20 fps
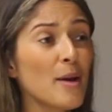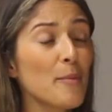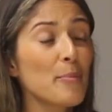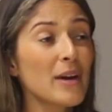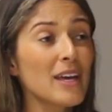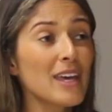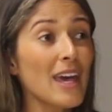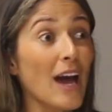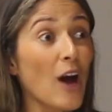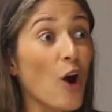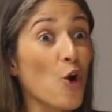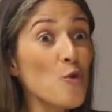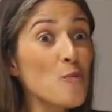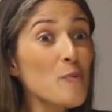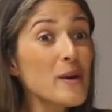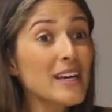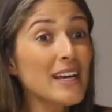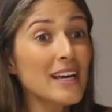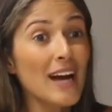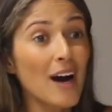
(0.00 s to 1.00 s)
But, yeah,
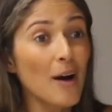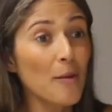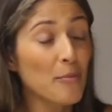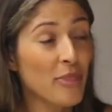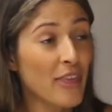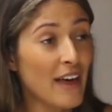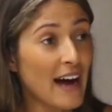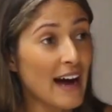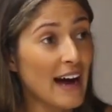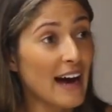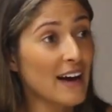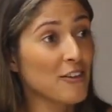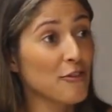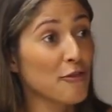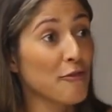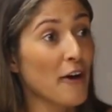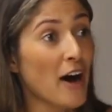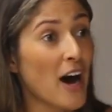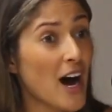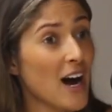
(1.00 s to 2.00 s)
opening up that
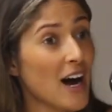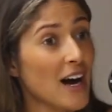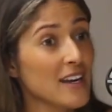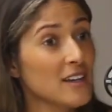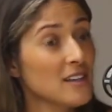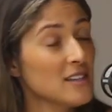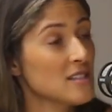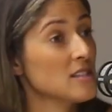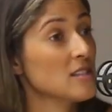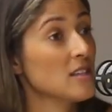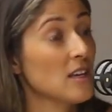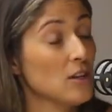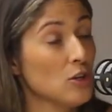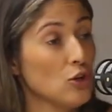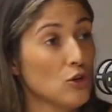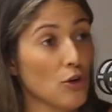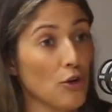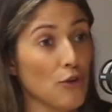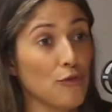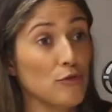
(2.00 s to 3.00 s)
for artists and,
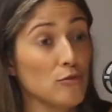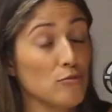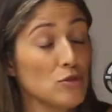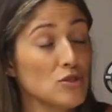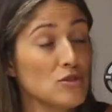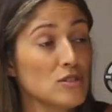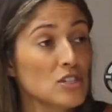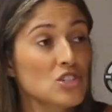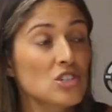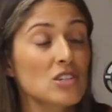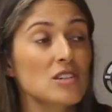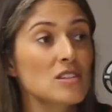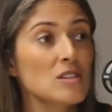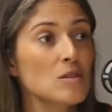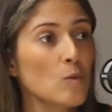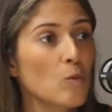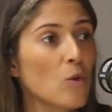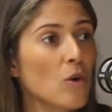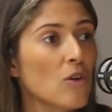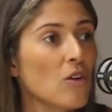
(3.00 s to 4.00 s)
for musicians
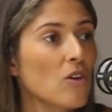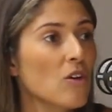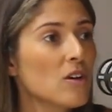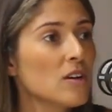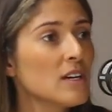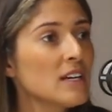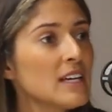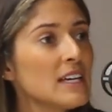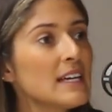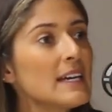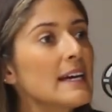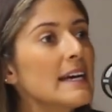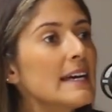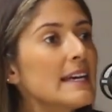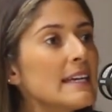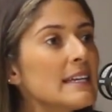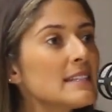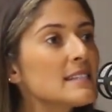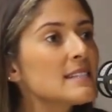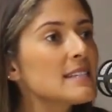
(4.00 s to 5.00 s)
and whatnot,
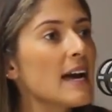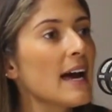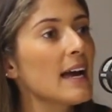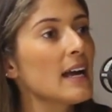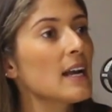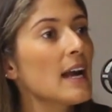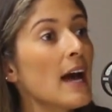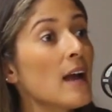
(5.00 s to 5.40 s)
insane.